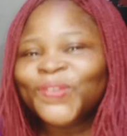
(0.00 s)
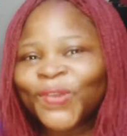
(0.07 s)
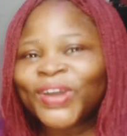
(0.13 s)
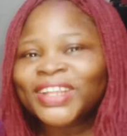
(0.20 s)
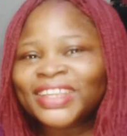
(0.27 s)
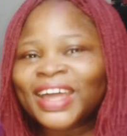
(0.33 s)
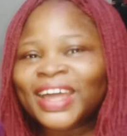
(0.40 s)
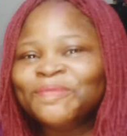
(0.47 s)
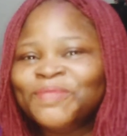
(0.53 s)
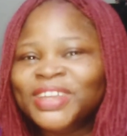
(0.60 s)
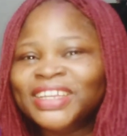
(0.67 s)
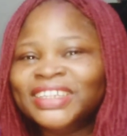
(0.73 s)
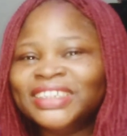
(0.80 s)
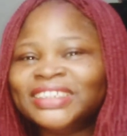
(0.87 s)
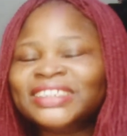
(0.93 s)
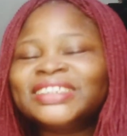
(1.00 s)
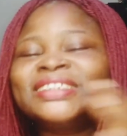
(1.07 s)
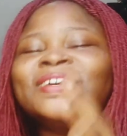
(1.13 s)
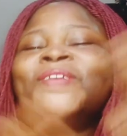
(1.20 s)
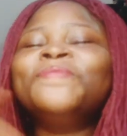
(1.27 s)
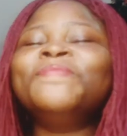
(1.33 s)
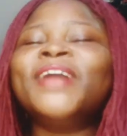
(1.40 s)
what that means?
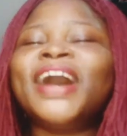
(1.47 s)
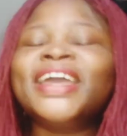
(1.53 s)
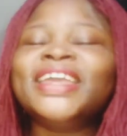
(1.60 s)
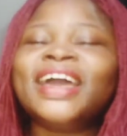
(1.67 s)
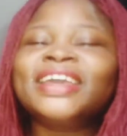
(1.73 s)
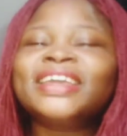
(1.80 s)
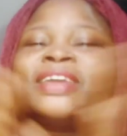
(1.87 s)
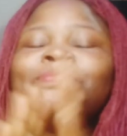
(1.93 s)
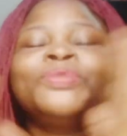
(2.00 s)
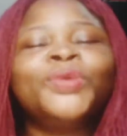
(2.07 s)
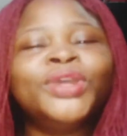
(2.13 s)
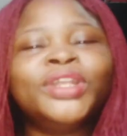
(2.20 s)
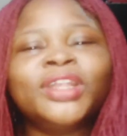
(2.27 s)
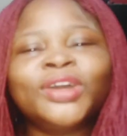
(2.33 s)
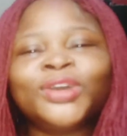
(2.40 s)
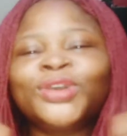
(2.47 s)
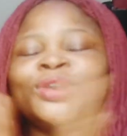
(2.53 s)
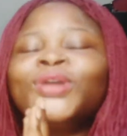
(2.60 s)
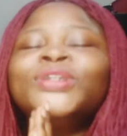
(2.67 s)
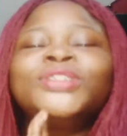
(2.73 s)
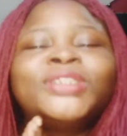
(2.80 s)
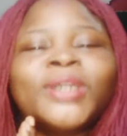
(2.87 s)
So Maya, keep doing the
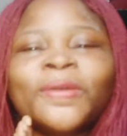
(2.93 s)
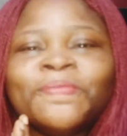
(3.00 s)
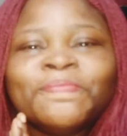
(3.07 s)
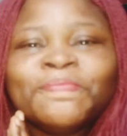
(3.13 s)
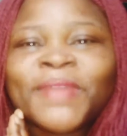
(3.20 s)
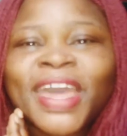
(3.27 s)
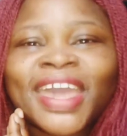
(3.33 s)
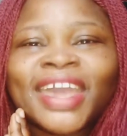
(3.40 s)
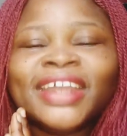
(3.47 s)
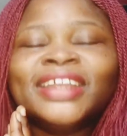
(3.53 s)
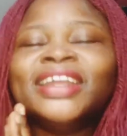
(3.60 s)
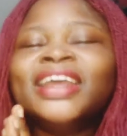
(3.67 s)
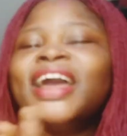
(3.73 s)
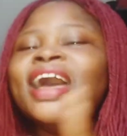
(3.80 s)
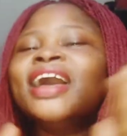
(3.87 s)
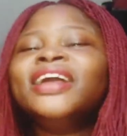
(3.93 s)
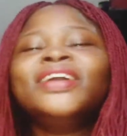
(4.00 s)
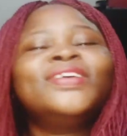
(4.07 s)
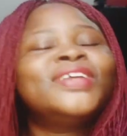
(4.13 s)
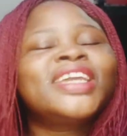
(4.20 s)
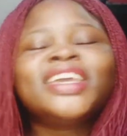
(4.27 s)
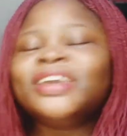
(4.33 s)
good job, man.
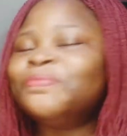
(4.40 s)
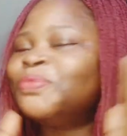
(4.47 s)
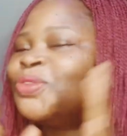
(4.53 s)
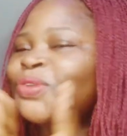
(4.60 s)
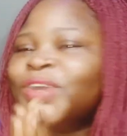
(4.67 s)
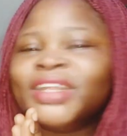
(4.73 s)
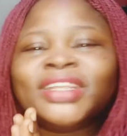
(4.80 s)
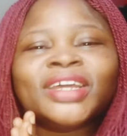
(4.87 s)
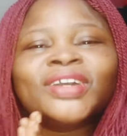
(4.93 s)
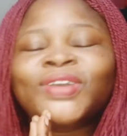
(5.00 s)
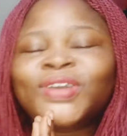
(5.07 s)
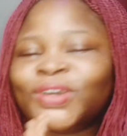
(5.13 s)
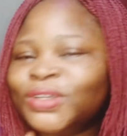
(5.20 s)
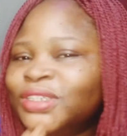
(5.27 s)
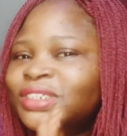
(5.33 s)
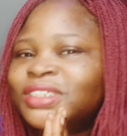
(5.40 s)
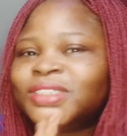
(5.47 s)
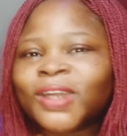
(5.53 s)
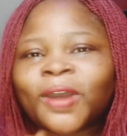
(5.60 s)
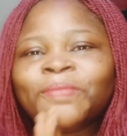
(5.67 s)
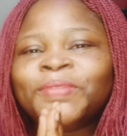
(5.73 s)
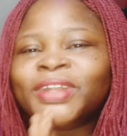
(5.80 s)
Keep doing the good
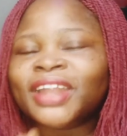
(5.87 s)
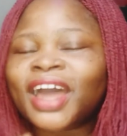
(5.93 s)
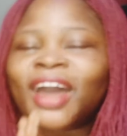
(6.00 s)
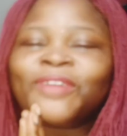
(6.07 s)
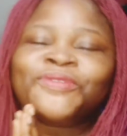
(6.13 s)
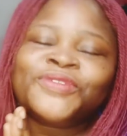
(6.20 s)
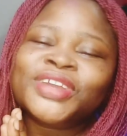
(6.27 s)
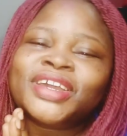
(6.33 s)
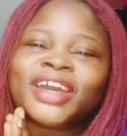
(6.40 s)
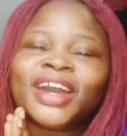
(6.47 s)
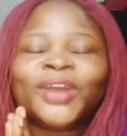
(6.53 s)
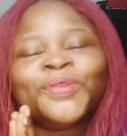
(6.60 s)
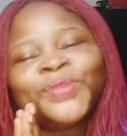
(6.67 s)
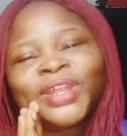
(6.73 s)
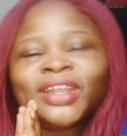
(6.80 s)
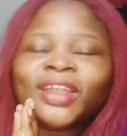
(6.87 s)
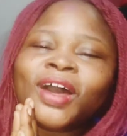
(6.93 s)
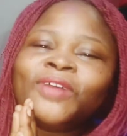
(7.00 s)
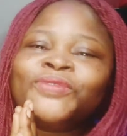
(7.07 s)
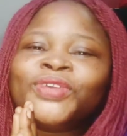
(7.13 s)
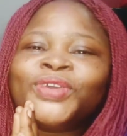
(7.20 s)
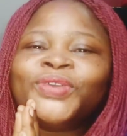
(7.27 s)
job in Africa. We
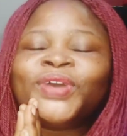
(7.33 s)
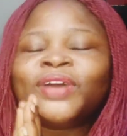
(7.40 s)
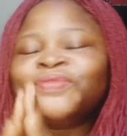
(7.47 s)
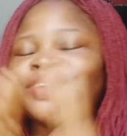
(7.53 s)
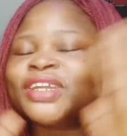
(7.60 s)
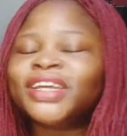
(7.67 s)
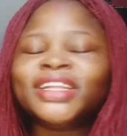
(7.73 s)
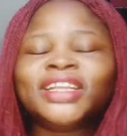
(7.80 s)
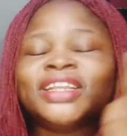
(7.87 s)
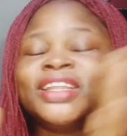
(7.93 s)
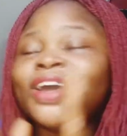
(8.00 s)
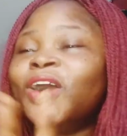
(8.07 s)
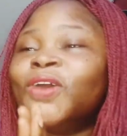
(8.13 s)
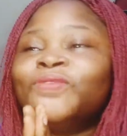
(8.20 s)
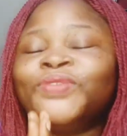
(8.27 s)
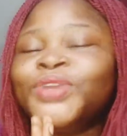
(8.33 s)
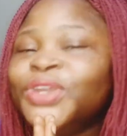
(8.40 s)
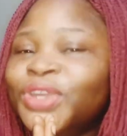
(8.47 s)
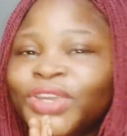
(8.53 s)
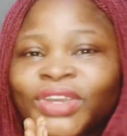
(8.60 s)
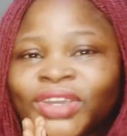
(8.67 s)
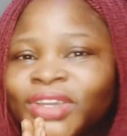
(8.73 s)
love you, African, love
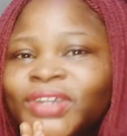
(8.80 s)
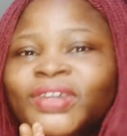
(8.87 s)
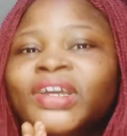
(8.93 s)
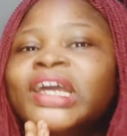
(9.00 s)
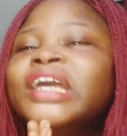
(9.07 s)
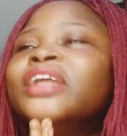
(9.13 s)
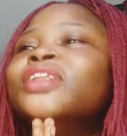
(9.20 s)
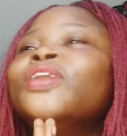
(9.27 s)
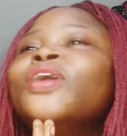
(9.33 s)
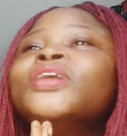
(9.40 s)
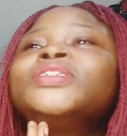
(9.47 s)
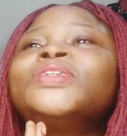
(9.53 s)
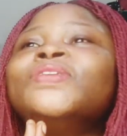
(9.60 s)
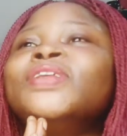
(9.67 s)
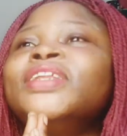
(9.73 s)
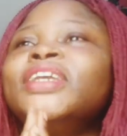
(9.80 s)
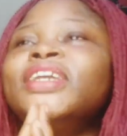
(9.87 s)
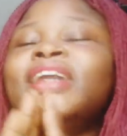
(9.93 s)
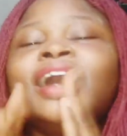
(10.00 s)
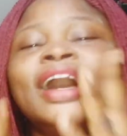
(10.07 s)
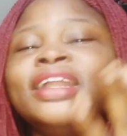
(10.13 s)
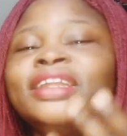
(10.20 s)
you. Not
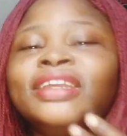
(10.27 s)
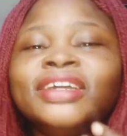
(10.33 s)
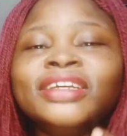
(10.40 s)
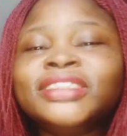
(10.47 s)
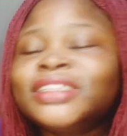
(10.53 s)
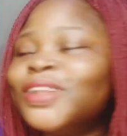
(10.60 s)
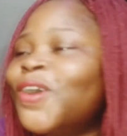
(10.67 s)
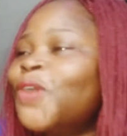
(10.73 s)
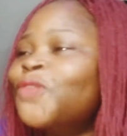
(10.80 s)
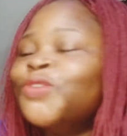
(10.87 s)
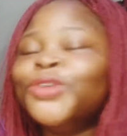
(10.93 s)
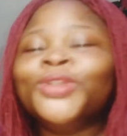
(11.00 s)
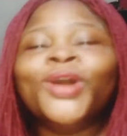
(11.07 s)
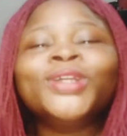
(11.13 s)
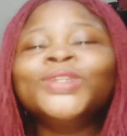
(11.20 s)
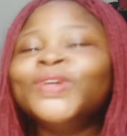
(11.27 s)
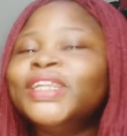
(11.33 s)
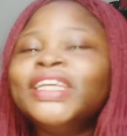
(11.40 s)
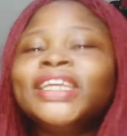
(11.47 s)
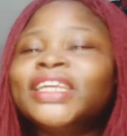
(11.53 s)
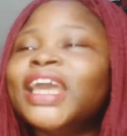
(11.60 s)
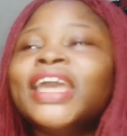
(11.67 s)
only Ghanaians love you, not
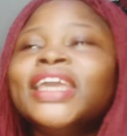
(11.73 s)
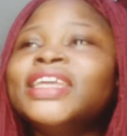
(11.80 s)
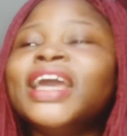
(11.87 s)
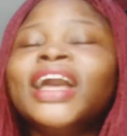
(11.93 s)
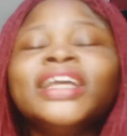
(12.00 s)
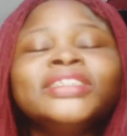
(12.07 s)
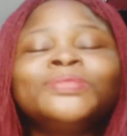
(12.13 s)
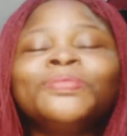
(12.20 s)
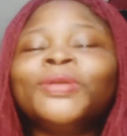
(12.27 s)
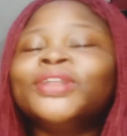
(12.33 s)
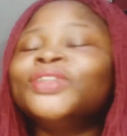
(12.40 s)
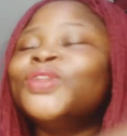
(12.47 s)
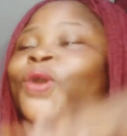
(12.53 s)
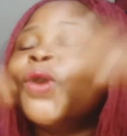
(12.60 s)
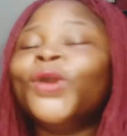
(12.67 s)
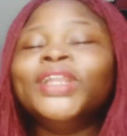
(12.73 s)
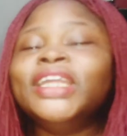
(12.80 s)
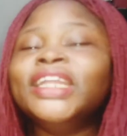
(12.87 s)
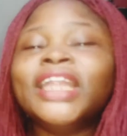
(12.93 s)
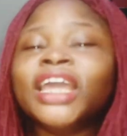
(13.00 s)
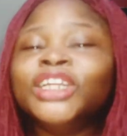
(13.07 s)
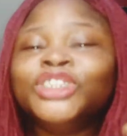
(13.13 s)
only Kenyans, but not
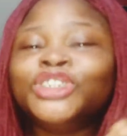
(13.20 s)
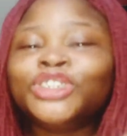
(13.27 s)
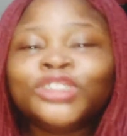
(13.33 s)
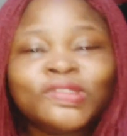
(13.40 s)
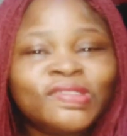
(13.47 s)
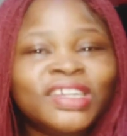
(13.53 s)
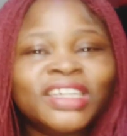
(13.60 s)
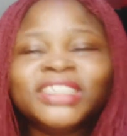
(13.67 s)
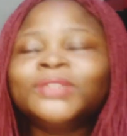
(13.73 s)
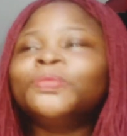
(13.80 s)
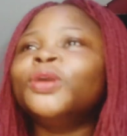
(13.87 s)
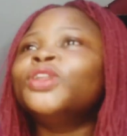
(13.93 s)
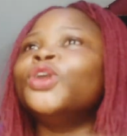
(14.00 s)
only Nigerians, but